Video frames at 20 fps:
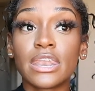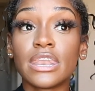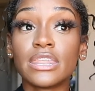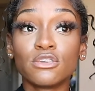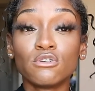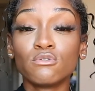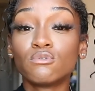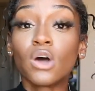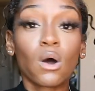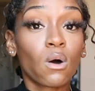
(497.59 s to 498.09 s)

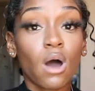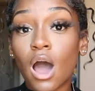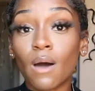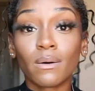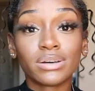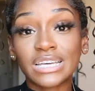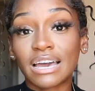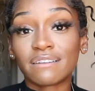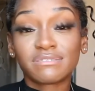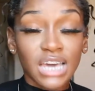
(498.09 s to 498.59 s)
you don't
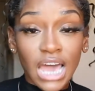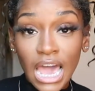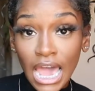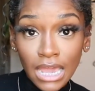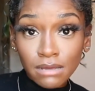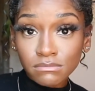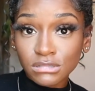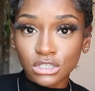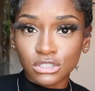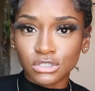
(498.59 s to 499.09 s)
always have
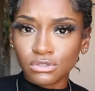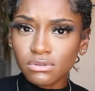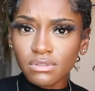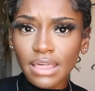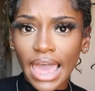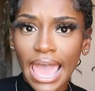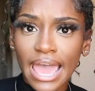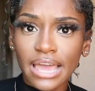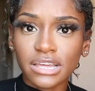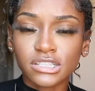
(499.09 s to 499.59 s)
time to do
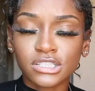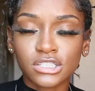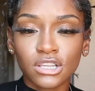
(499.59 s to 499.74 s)
that.